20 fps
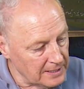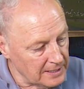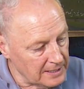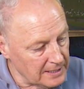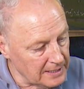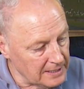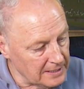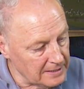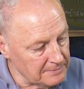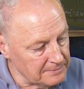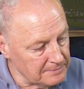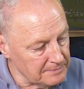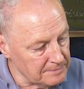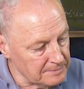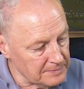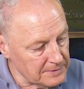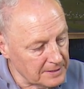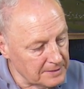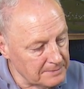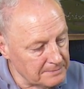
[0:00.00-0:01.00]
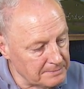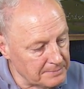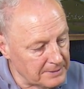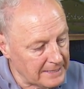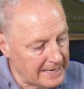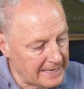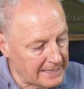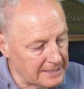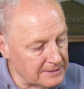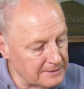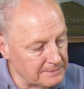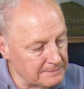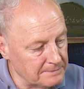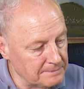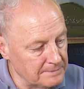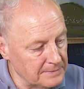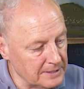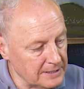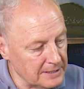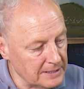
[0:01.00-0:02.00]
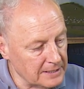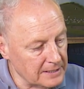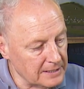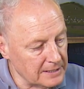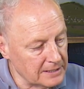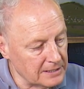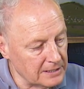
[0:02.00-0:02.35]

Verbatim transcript: um, black uh,